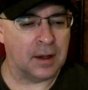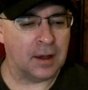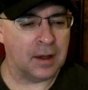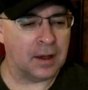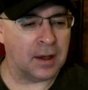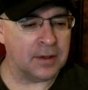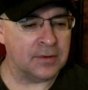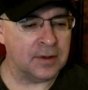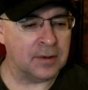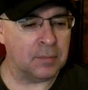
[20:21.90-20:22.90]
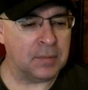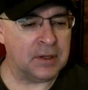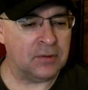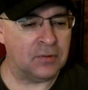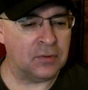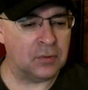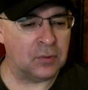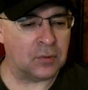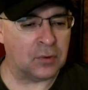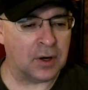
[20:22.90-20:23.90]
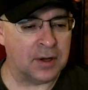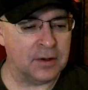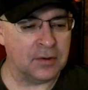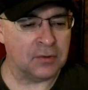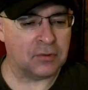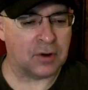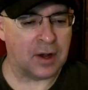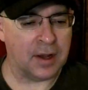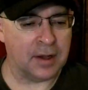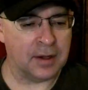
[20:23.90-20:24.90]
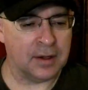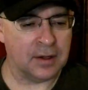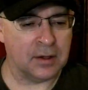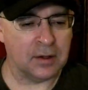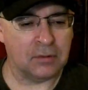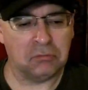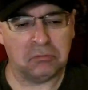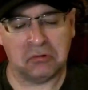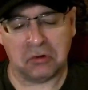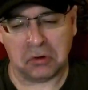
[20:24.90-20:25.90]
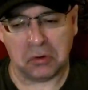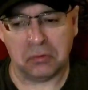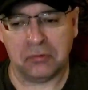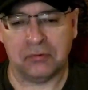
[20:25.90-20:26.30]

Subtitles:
I didn't mean to, or I didn't try. Close.